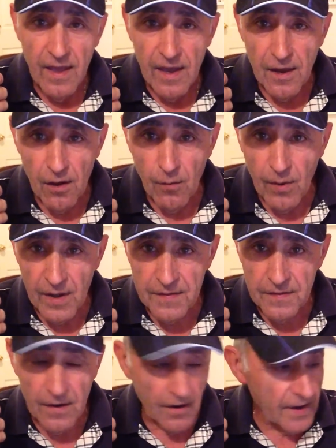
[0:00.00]
And
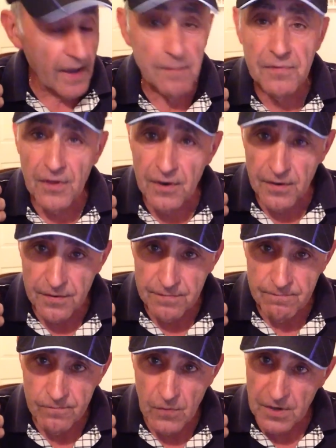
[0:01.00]
I came third.
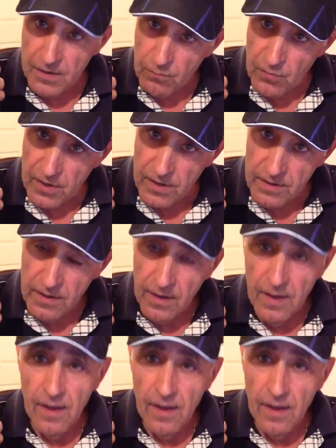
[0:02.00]
I didn't win.